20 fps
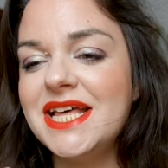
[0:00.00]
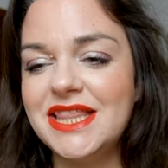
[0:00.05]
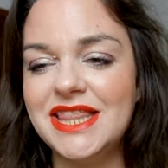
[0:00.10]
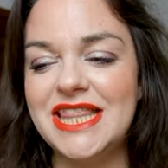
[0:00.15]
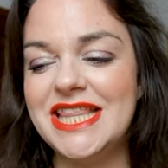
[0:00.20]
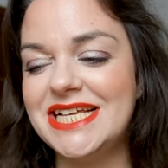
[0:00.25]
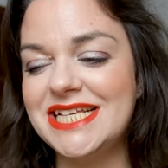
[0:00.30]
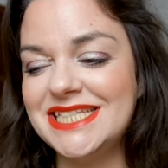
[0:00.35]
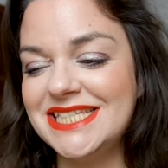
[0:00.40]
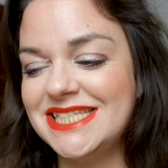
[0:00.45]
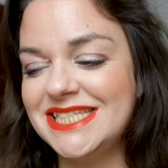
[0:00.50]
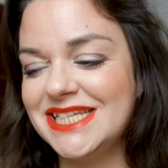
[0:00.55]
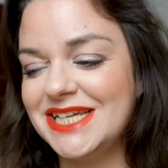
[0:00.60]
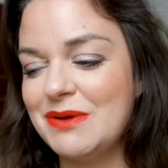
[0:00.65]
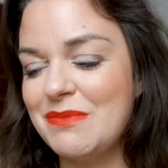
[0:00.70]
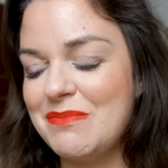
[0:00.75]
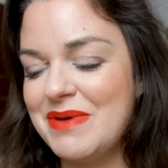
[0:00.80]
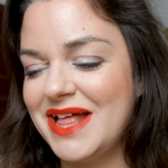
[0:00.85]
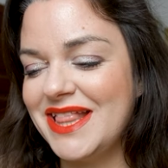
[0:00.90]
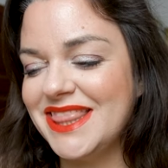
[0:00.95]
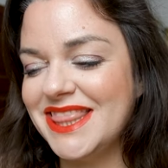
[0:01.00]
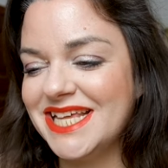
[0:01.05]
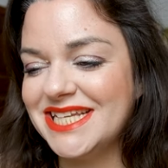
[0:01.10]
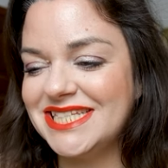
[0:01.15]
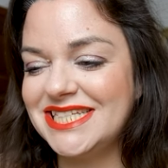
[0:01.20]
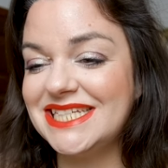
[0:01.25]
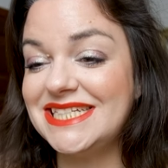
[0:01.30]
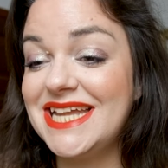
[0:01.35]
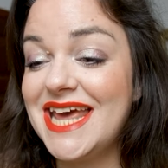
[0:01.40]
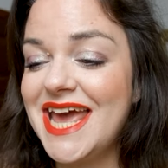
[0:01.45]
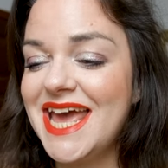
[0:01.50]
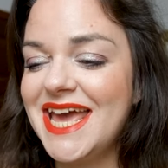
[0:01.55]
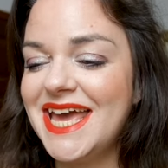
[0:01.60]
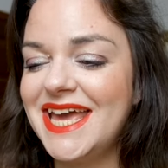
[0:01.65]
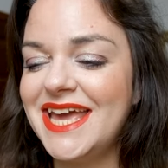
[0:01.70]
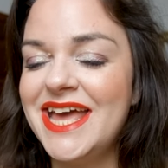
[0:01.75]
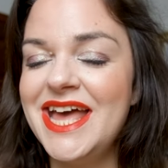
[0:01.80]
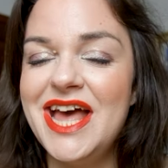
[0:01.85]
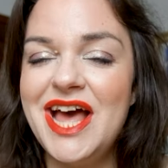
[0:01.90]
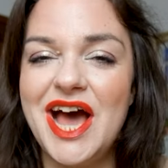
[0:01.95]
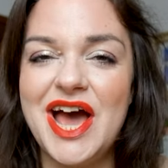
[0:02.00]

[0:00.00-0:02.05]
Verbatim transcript: This month today,